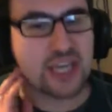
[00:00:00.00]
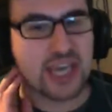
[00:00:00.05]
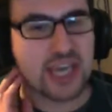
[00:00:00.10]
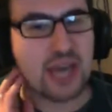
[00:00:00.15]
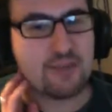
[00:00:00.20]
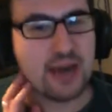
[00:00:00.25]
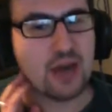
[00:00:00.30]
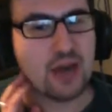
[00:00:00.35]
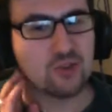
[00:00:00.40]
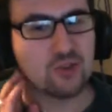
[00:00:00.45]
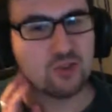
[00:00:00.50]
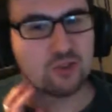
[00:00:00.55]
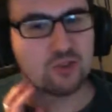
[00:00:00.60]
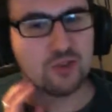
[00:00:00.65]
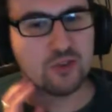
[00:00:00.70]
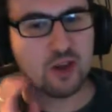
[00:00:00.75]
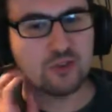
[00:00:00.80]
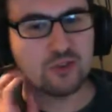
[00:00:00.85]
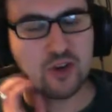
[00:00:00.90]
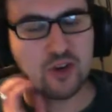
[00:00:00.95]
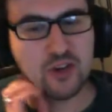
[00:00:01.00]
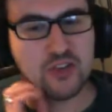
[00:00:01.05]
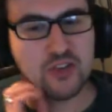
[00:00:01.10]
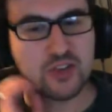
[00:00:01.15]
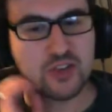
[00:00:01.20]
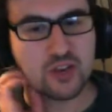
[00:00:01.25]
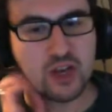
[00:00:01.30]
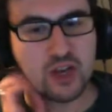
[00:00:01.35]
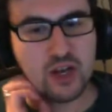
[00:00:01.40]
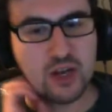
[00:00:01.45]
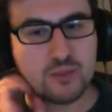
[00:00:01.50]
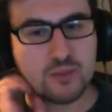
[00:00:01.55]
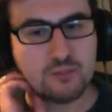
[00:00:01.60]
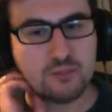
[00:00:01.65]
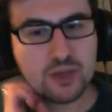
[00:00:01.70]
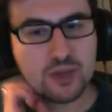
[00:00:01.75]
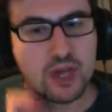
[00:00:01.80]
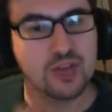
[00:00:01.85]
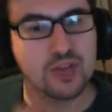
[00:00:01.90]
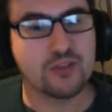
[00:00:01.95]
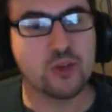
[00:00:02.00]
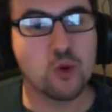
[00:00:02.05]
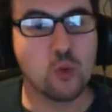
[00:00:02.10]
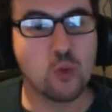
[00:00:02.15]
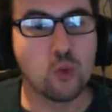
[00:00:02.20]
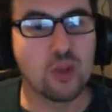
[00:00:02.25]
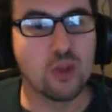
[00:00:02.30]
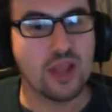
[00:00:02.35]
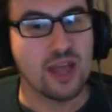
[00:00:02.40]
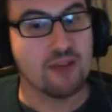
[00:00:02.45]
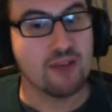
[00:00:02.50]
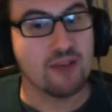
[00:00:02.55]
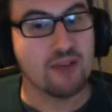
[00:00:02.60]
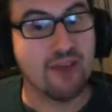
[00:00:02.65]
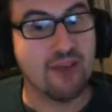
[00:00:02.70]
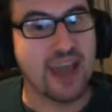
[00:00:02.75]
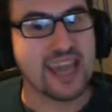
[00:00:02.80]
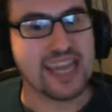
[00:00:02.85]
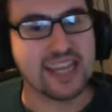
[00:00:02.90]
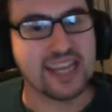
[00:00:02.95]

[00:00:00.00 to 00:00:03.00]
actually came out of finding kind of a cool